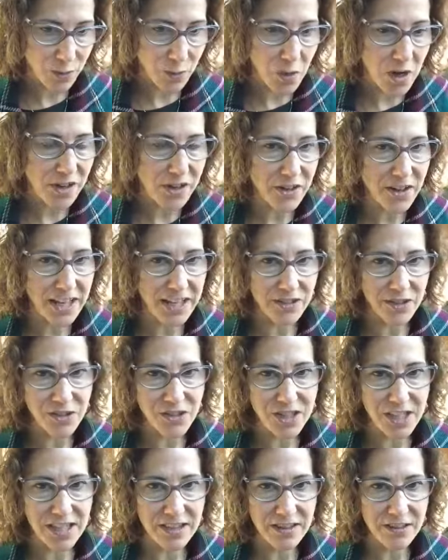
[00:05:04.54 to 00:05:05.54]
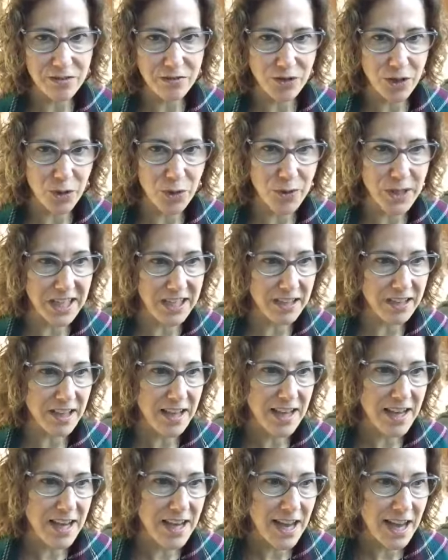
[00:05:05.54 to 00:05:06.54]
water energy and the flowing
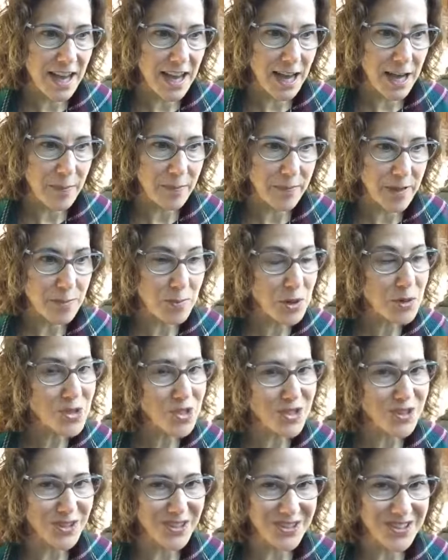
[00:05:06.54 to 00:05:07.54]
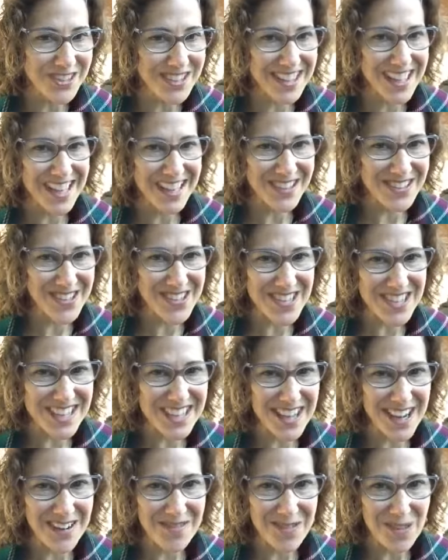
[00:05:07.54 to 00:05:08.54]
emotional
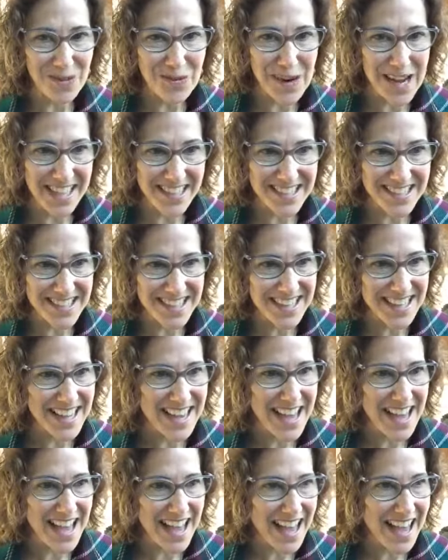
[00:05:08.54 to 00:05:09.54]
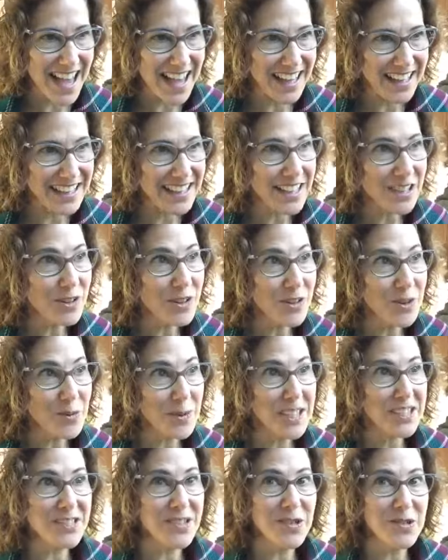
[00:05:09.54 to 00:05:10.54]
energy of the west. And here on the
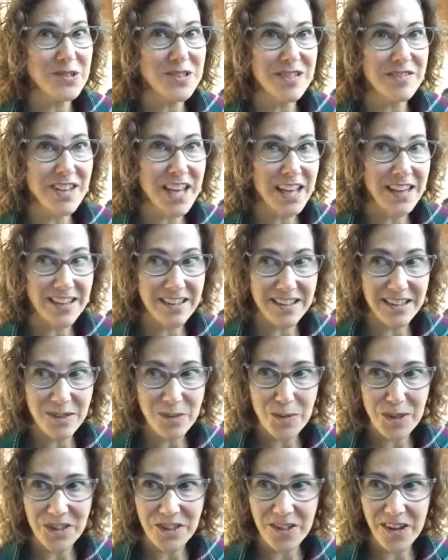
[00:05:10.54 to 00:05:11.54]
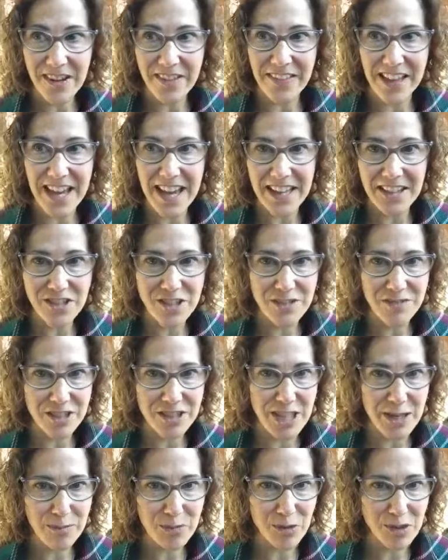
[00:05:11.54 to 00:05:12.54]
west coast of Canada, we are on the edge of a
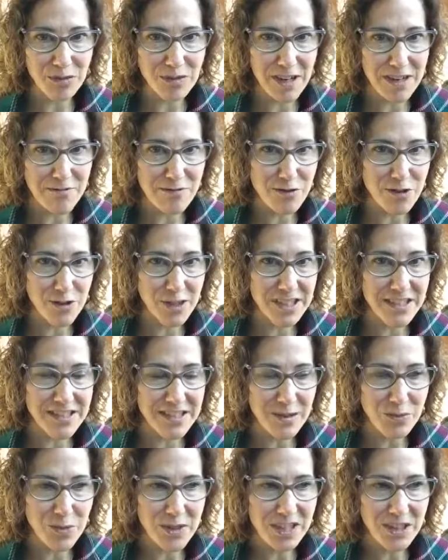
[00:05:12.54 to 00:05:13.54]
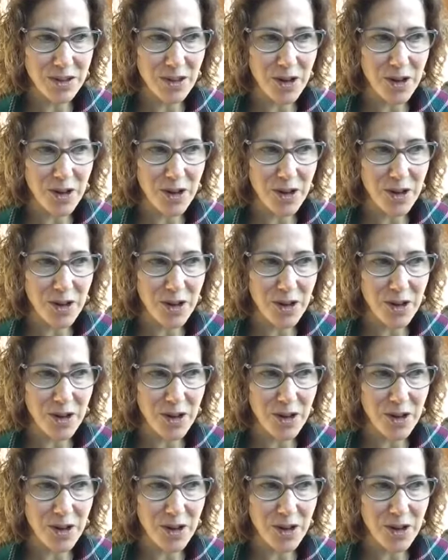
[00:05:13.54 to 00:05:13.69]
temperate rainforest, and we